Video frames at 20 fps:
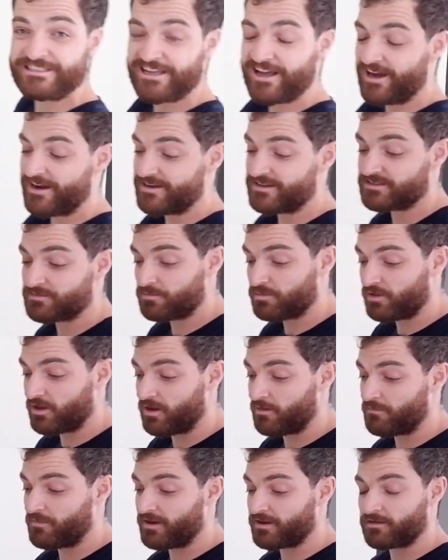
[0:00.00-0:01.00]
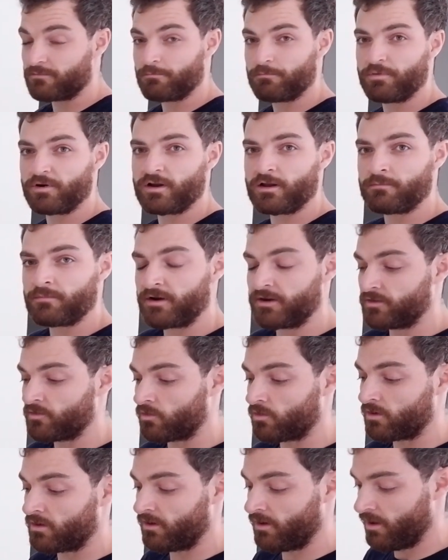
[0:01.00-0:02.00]
side is plumb, I can put up my
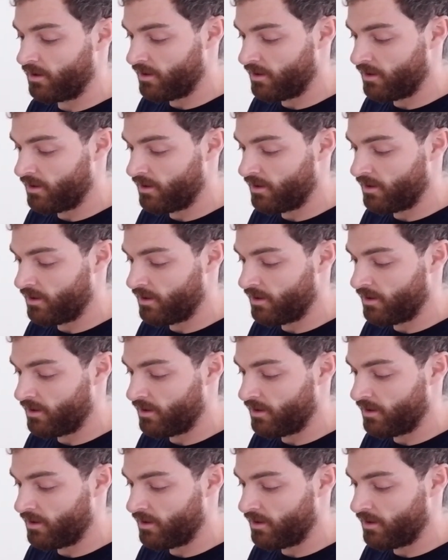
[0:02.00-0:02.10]
door,